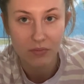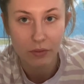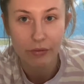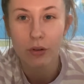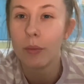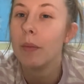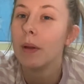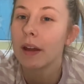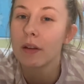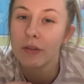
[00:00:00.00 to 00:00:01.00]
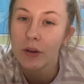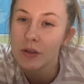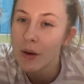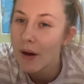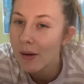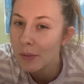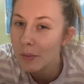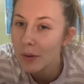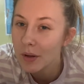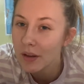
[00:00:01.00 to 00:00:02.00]
from like a photo album
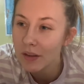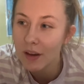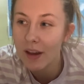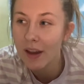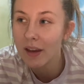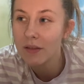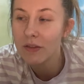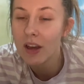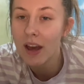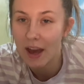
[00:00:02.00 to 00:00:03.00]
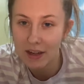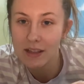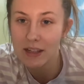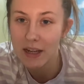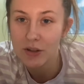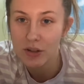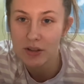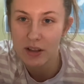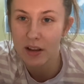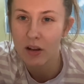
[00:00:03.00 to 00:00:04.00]
book thing I have, and it's literally
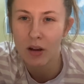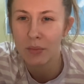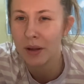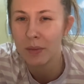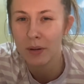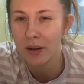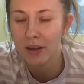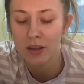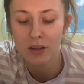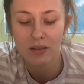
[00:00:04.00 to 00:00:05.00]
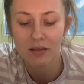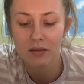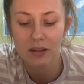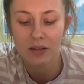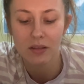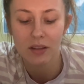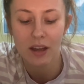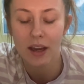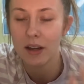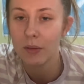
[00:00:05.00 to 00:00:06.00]
just like card paper, like you can
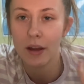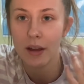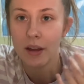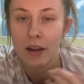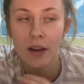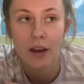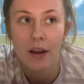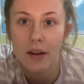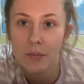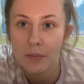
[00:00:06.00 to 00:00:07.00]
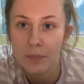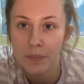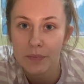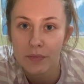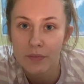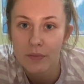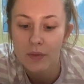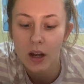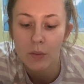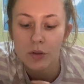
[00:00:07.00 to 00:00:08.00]
get anywhere.
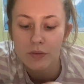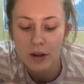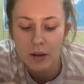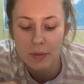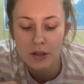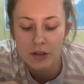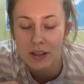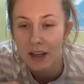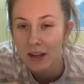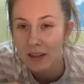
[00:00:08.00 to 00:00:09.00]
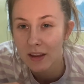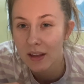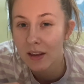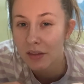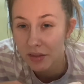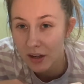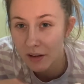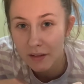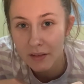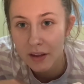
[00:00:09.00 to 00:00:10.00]
I wouldn't recommend using anything
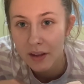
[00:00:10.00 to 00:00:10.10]
thinner.